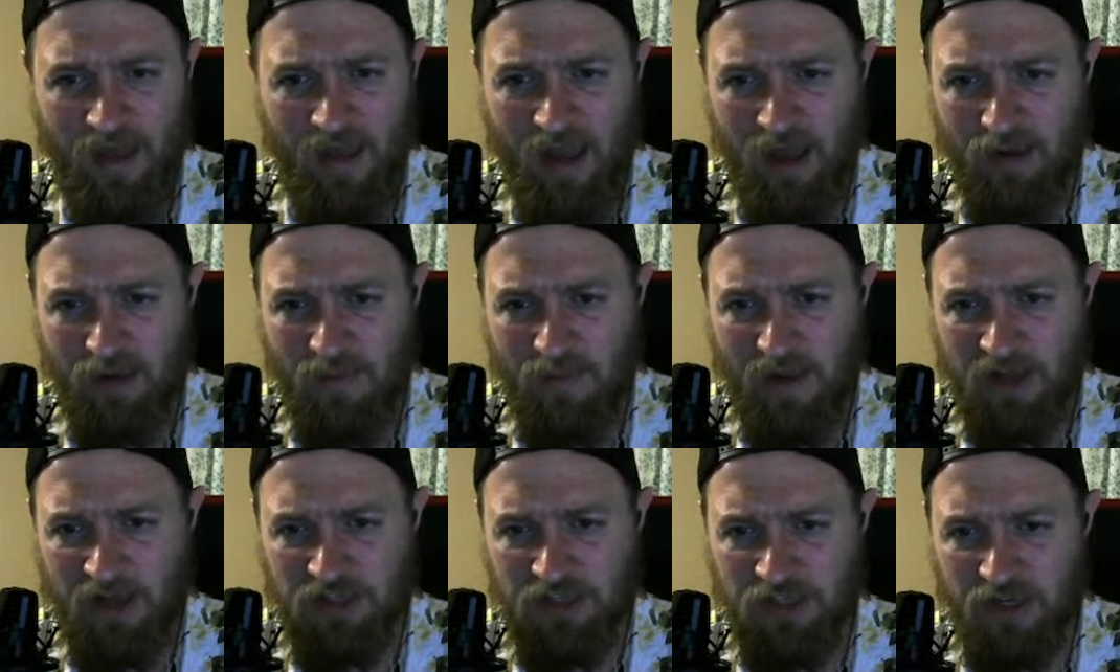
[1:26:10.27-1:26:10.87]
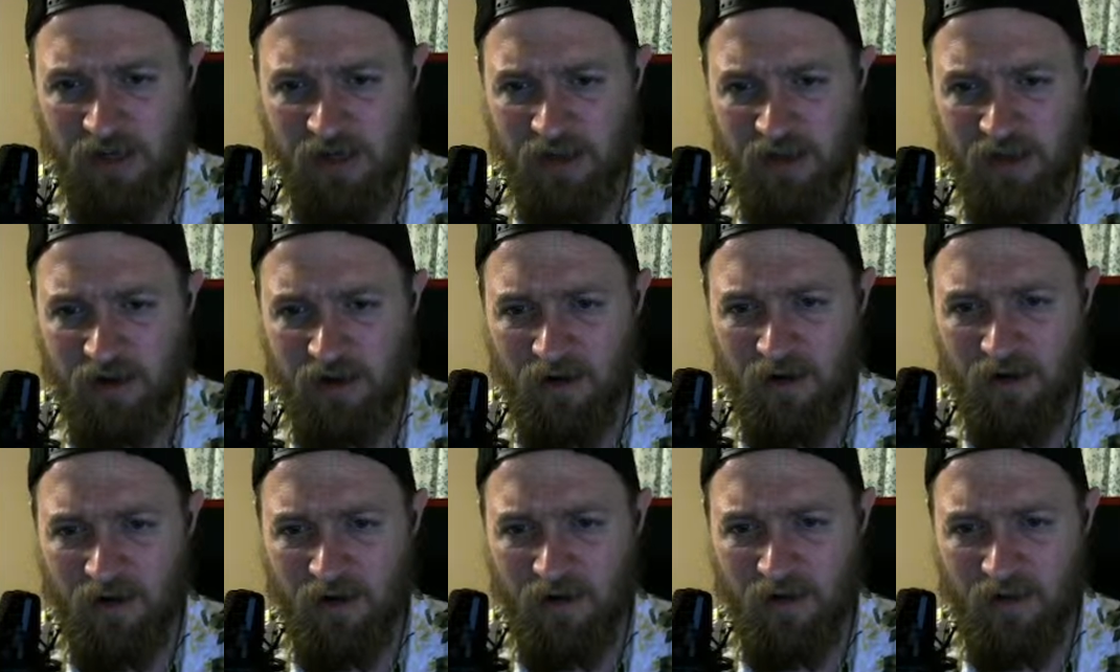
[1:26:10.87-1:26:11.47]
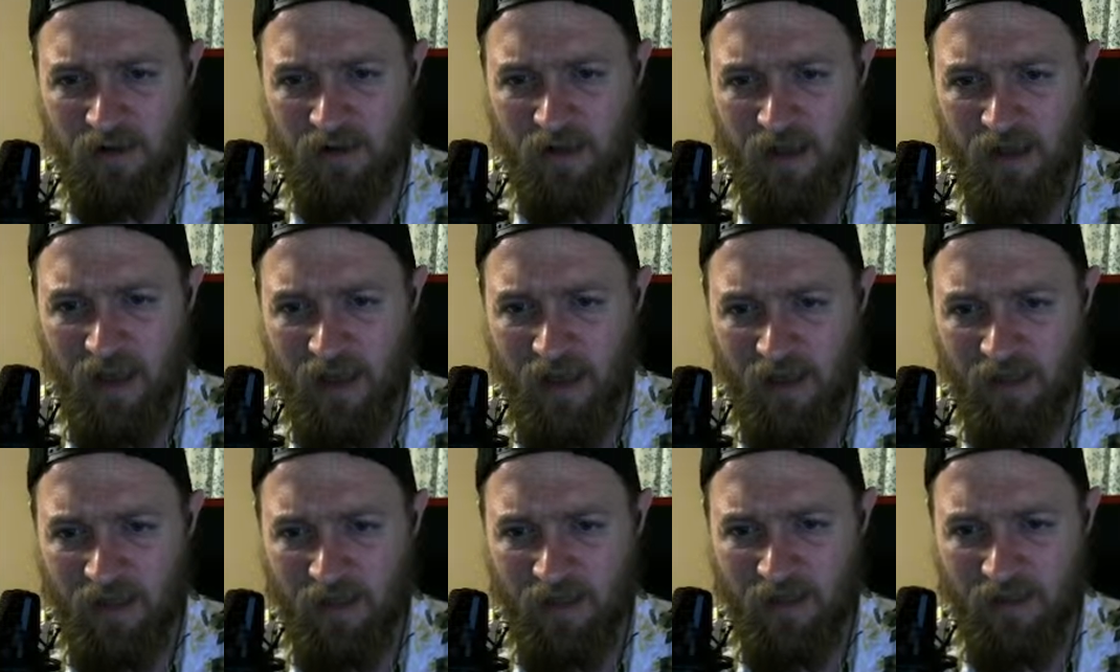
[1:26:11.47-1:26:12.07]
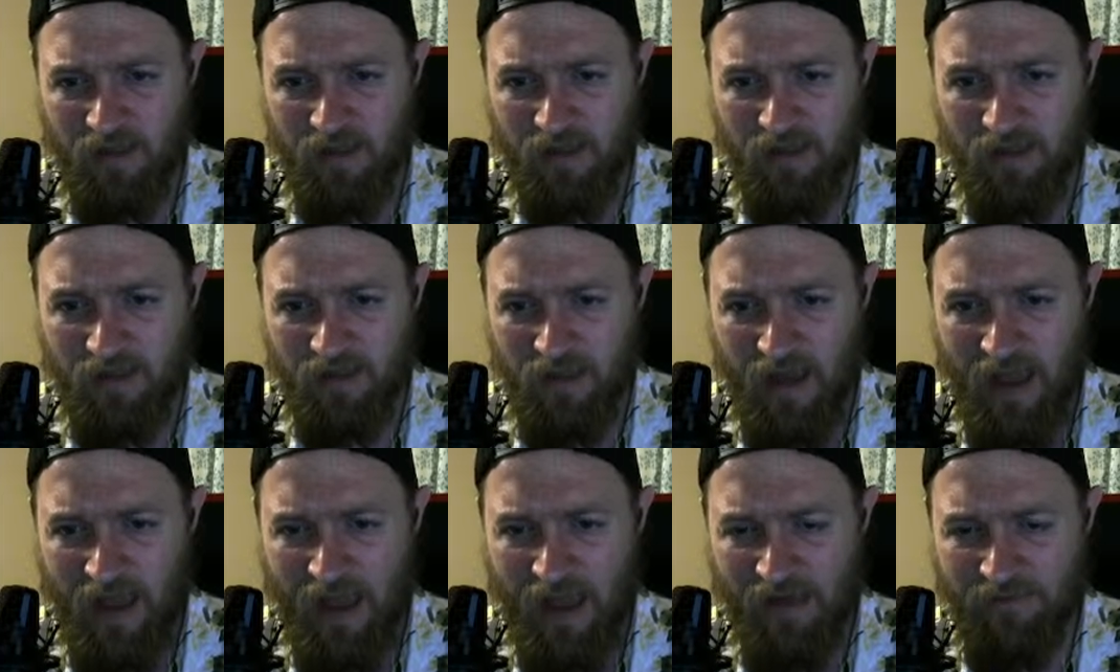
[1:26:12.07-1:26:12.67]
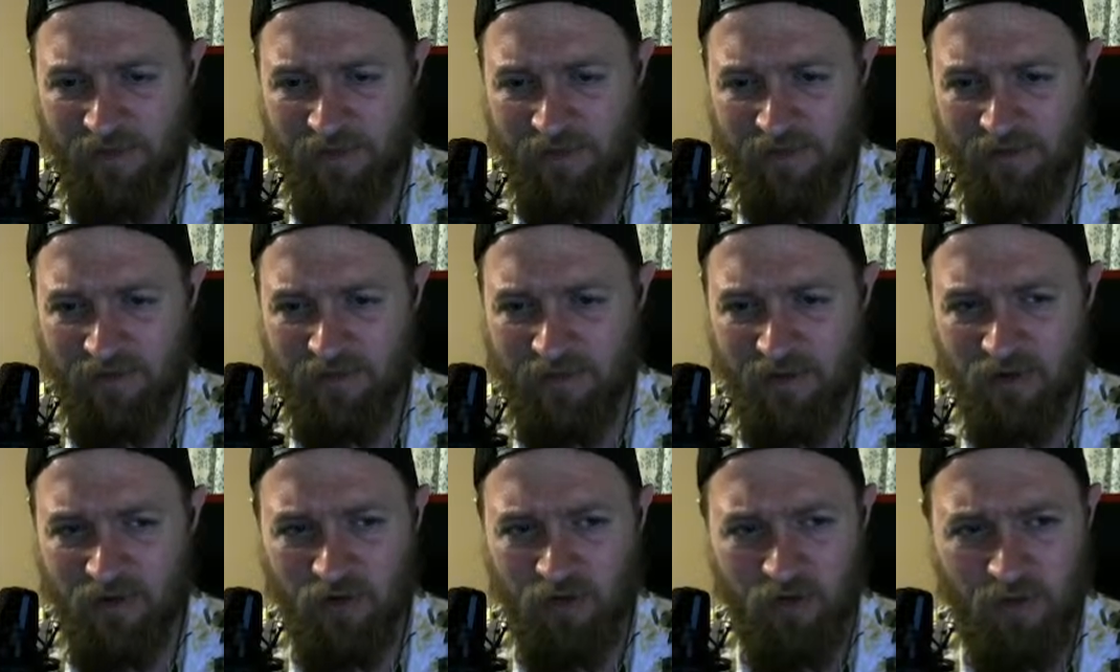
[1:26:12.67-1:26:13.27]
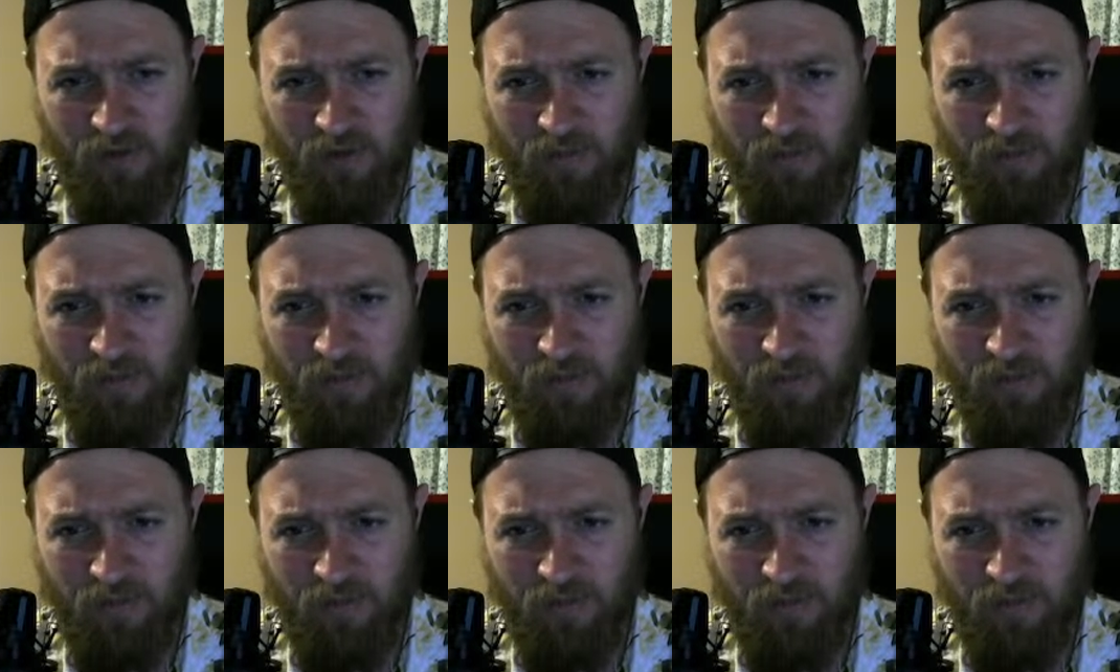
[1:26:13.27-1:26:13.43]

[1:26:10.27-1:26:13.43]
animation here, I have this signal,